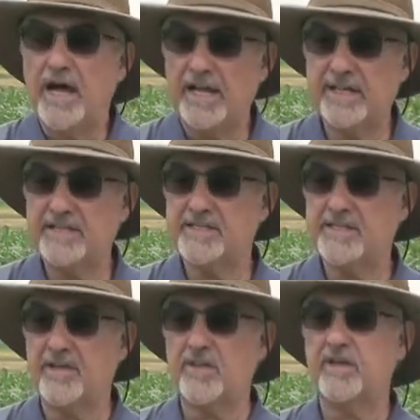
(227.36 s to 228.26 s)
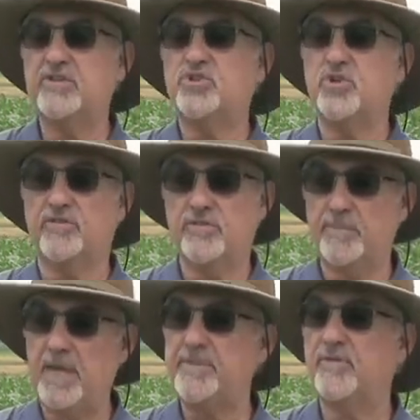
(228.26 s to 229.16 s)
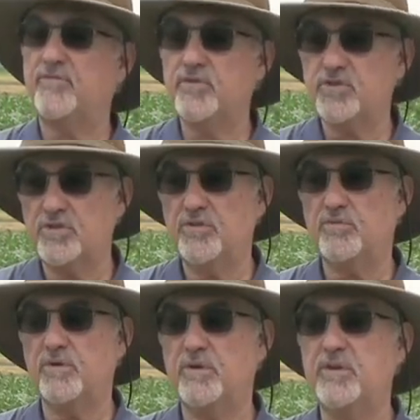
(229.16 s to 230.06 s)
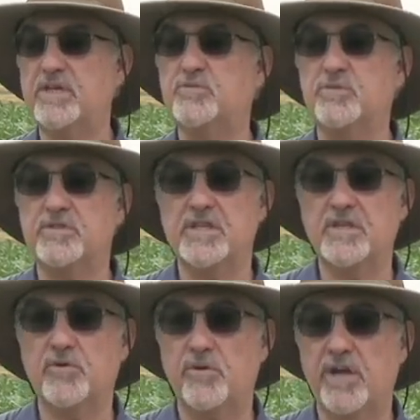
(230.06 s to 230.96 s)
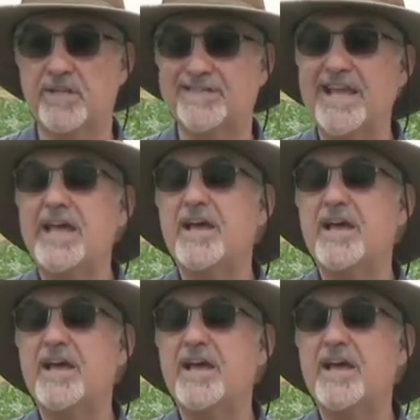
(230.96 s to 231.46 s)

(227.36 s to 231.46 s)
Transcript: I like to say that, sure, the, maybe the first two, three weeks we'll see the great greatest